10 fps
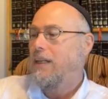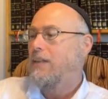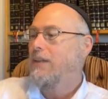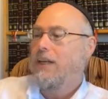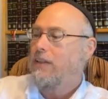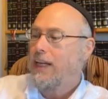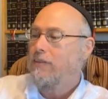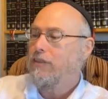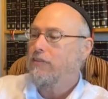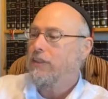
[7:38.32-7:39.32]
you, you
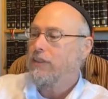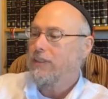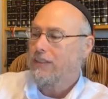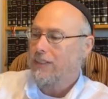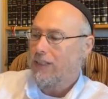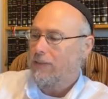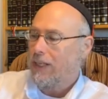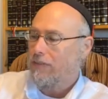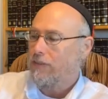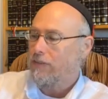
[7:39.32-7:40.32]
have to figure this out.
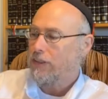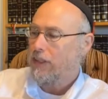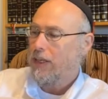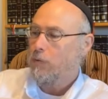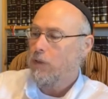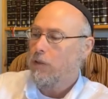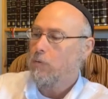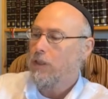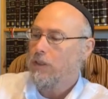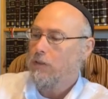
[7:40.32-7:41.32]
You have to figure out what
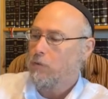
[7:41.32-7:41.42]
what do you,